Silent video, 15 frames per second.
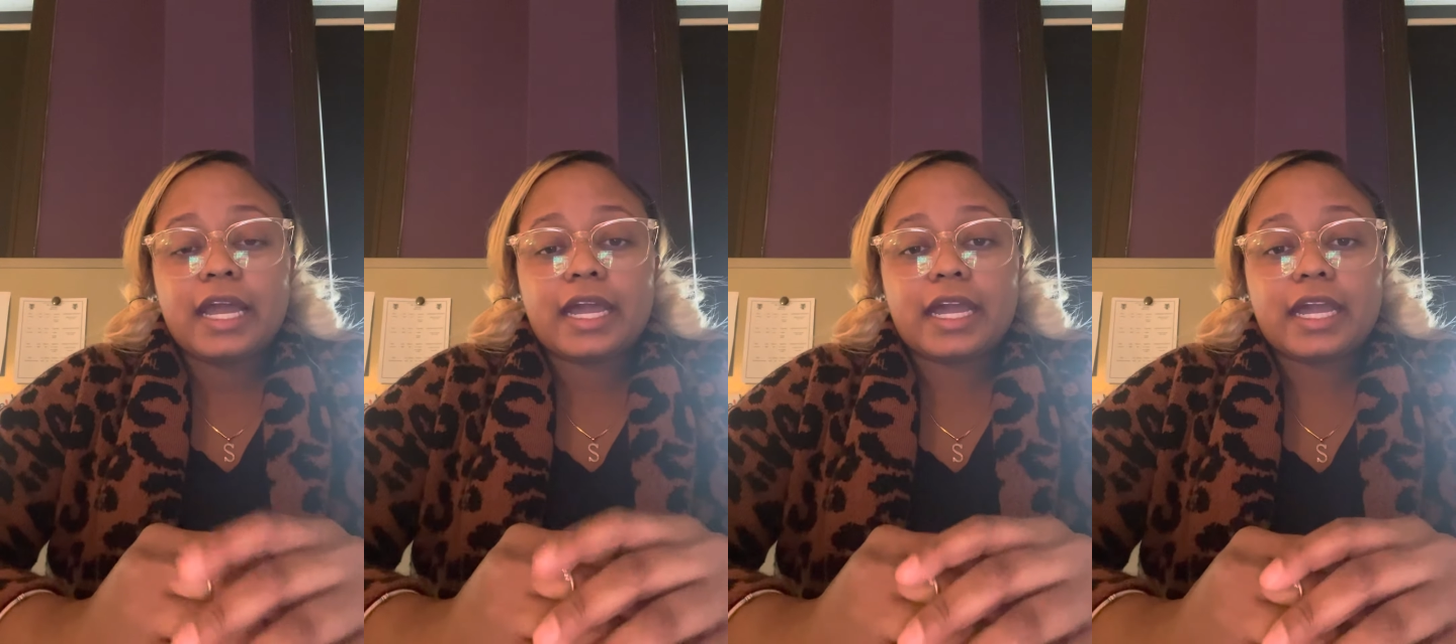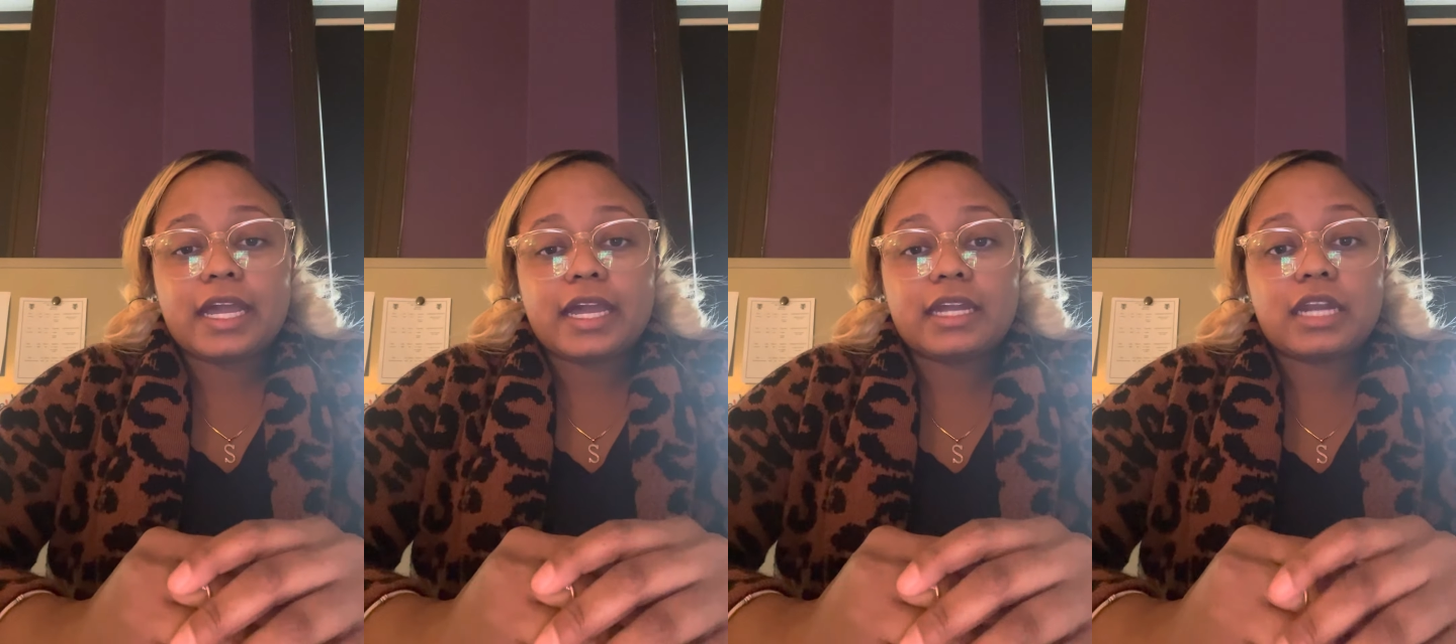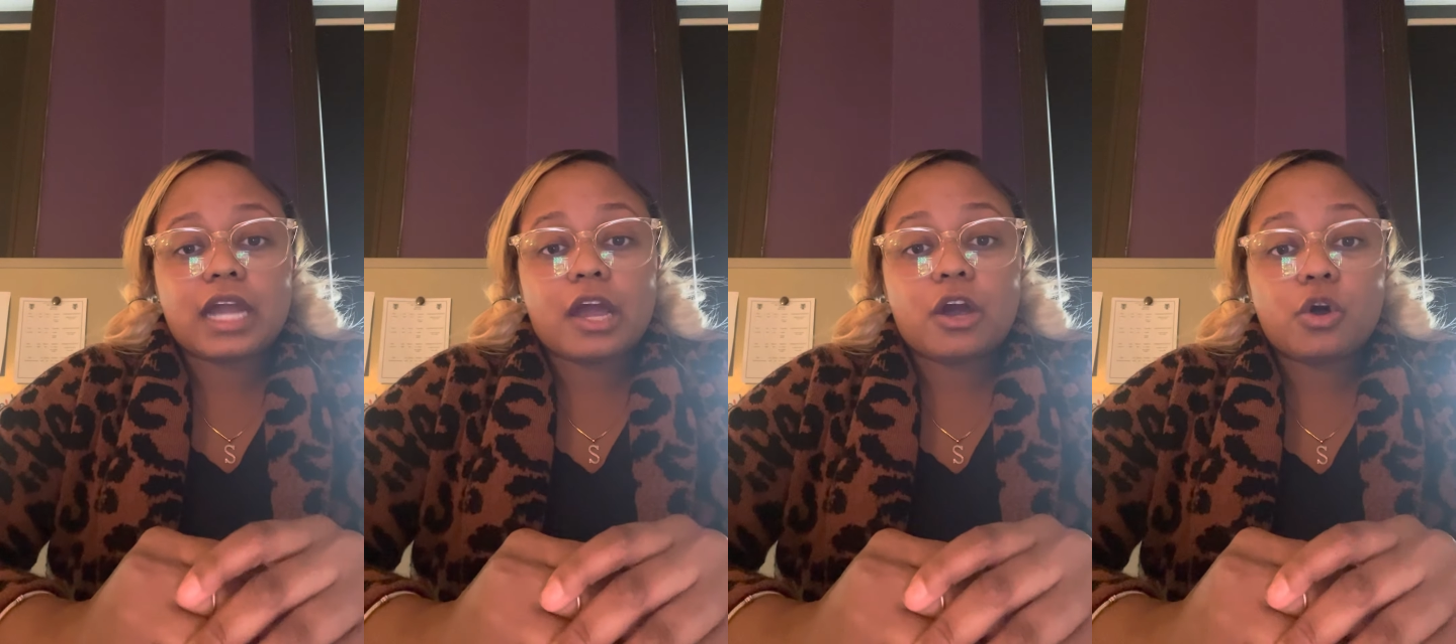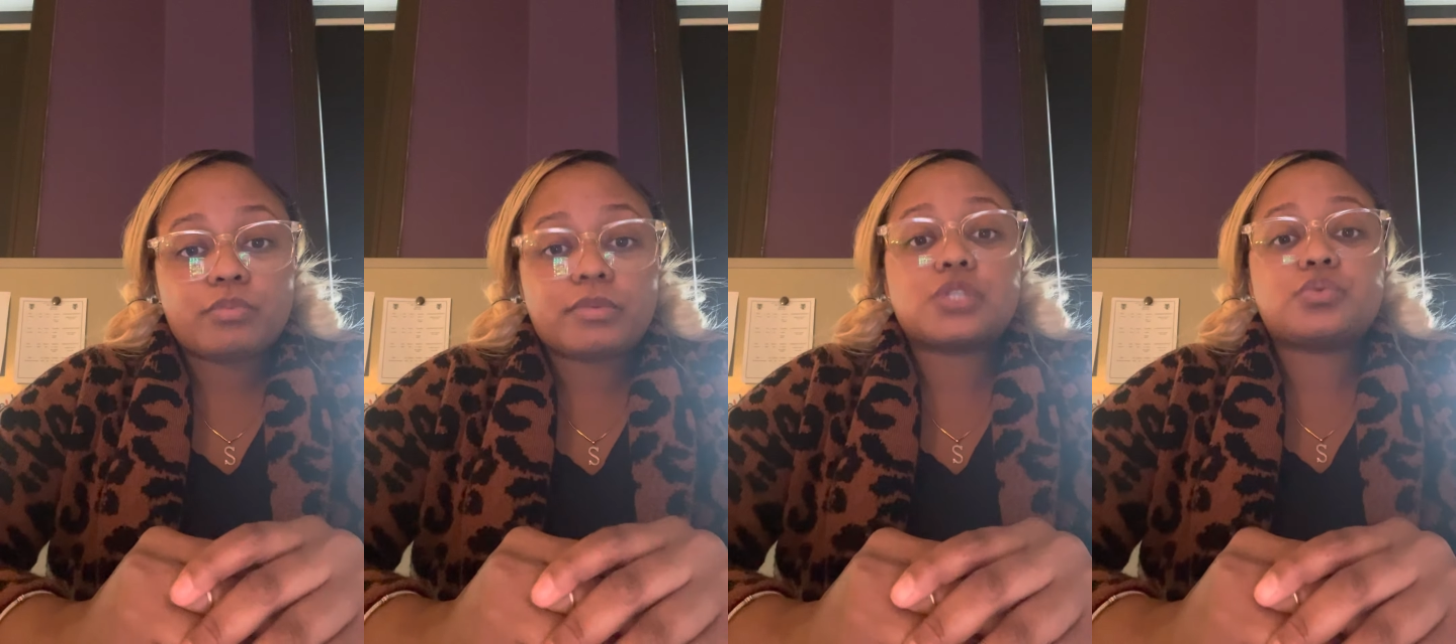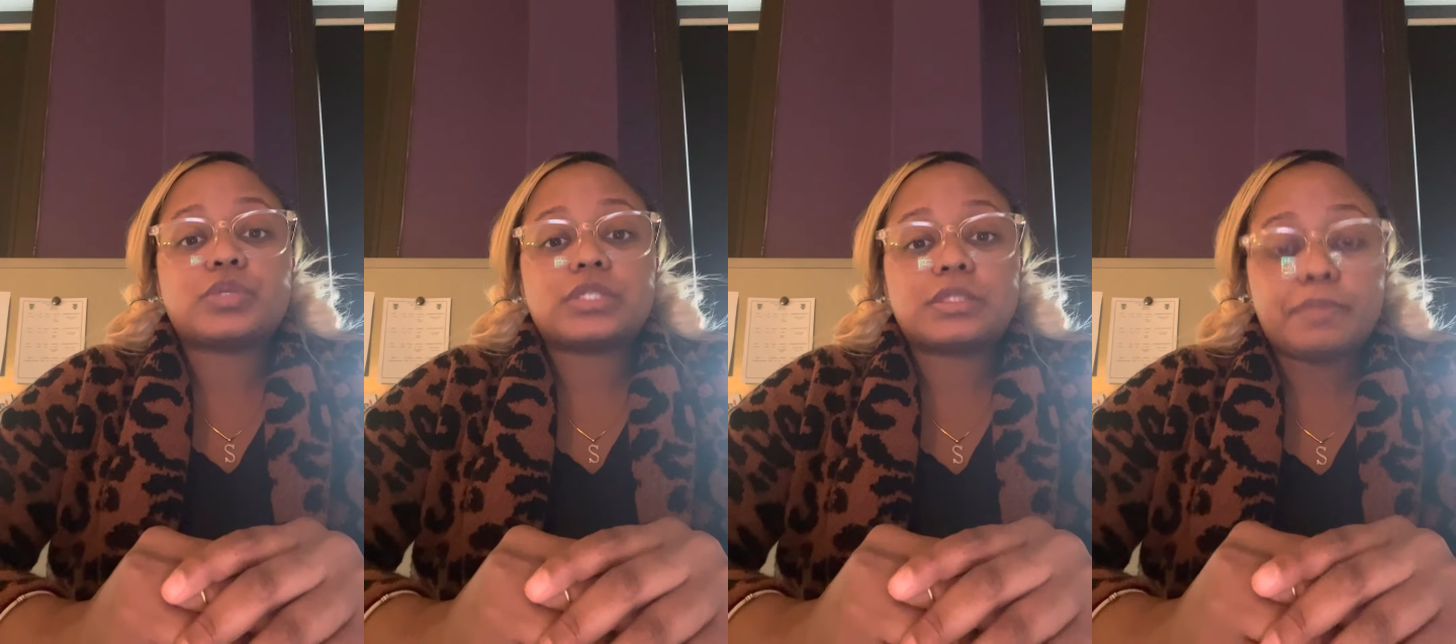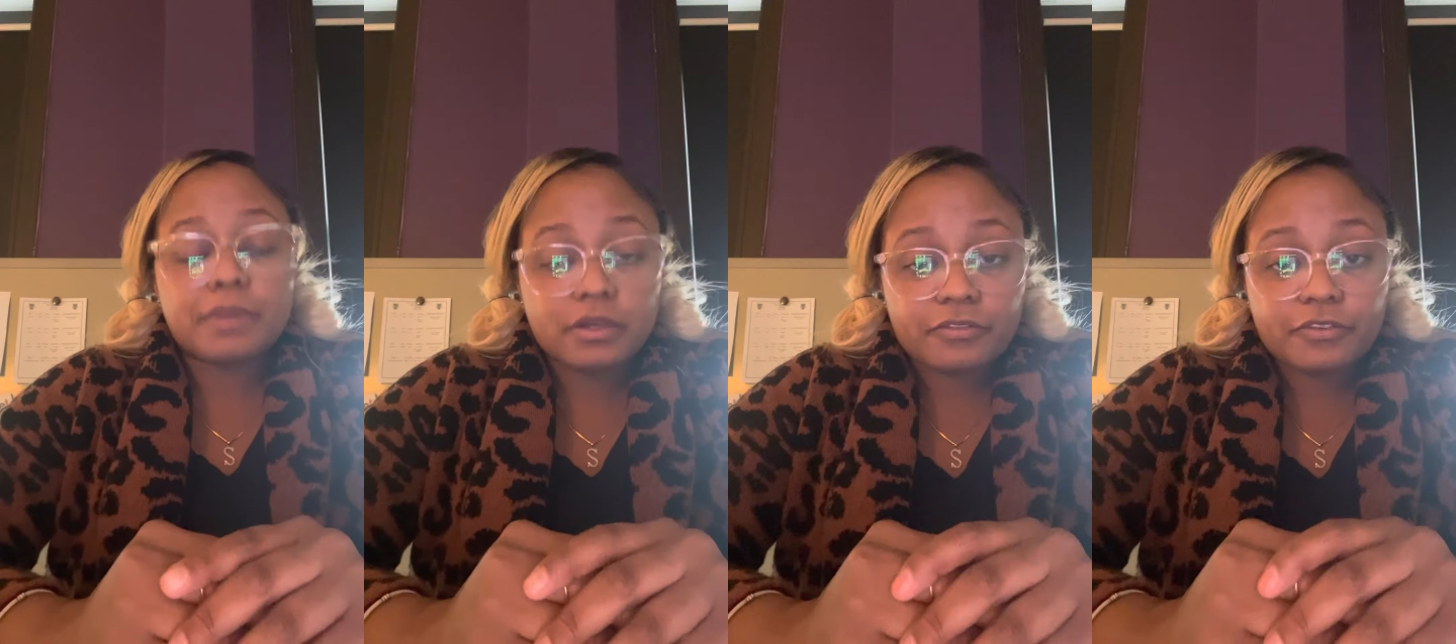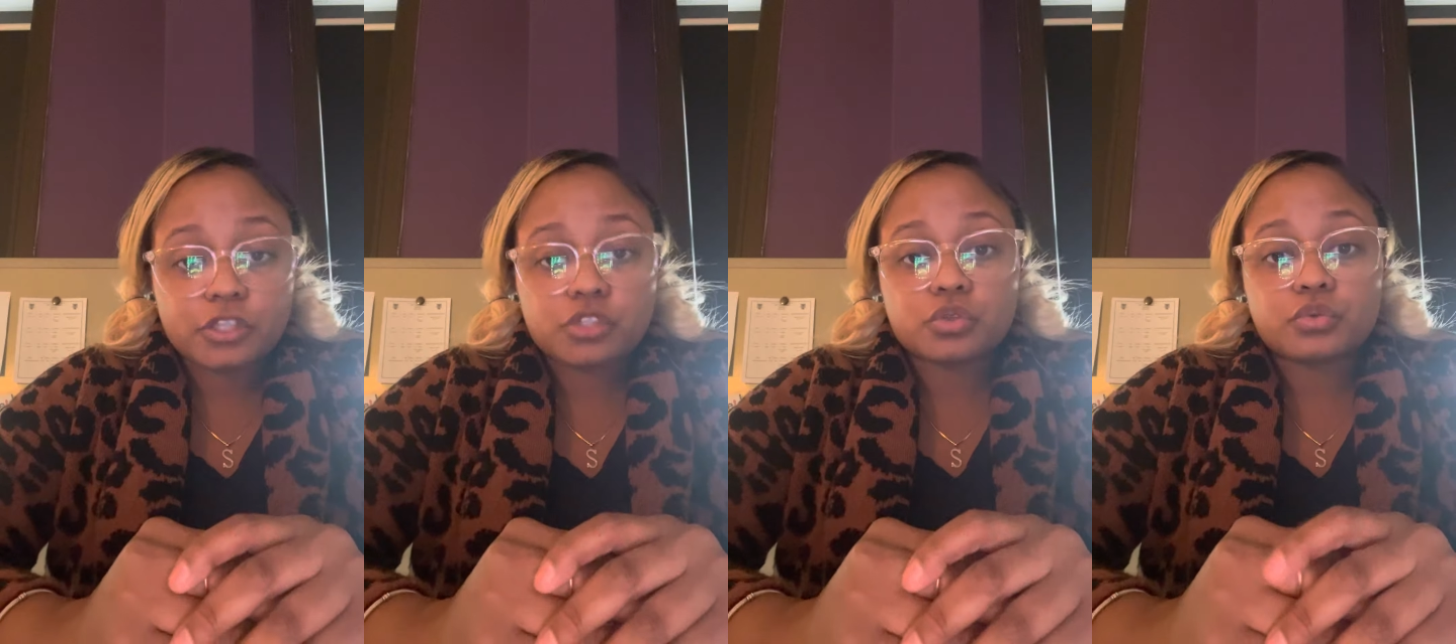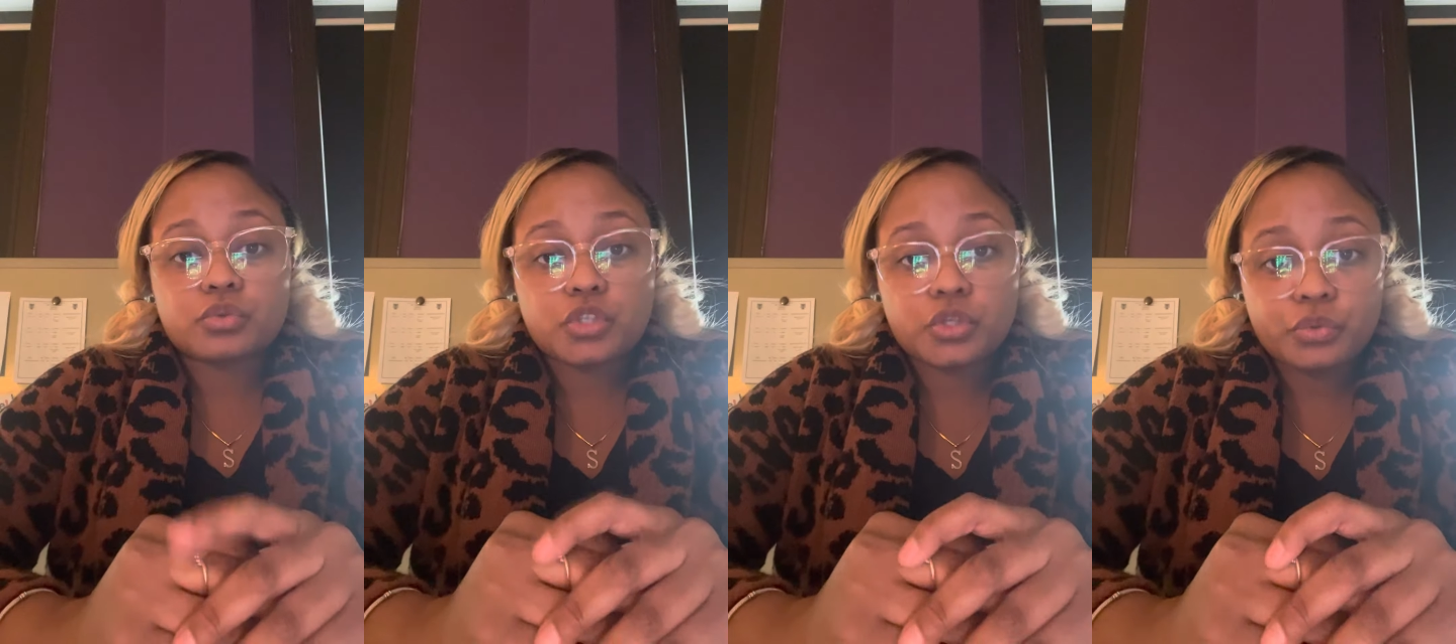and I hope this was
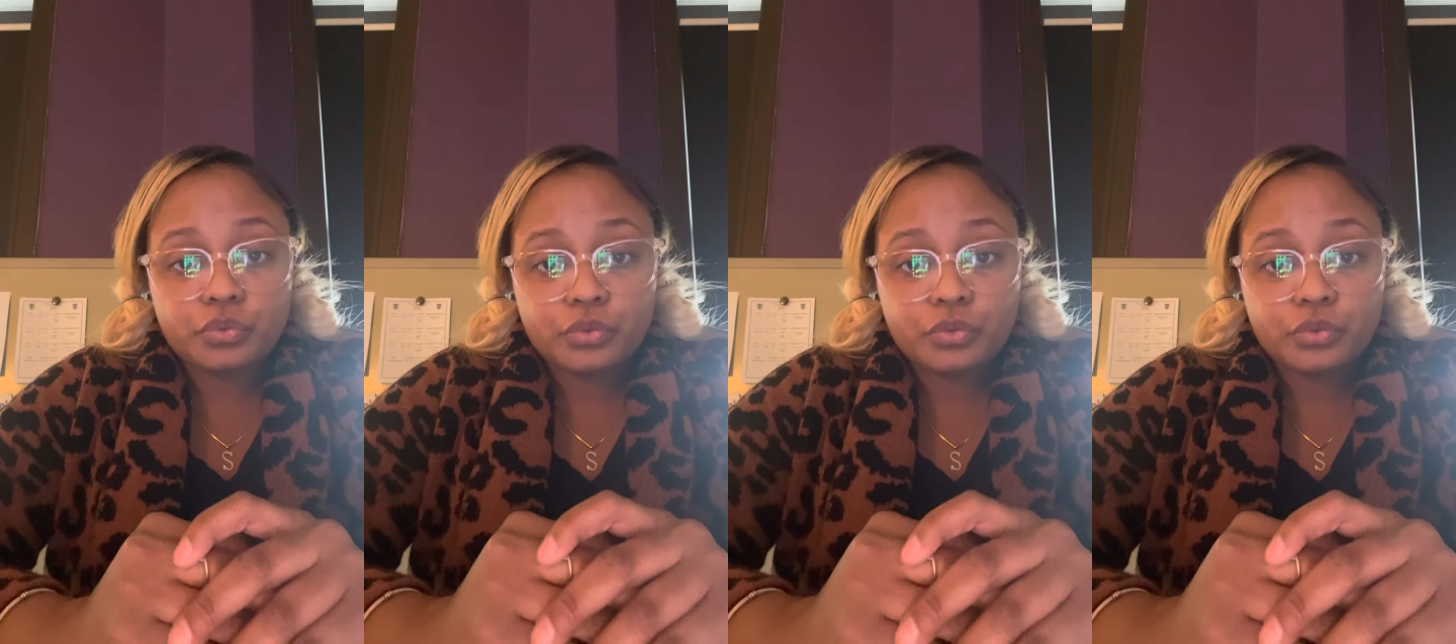beneficial to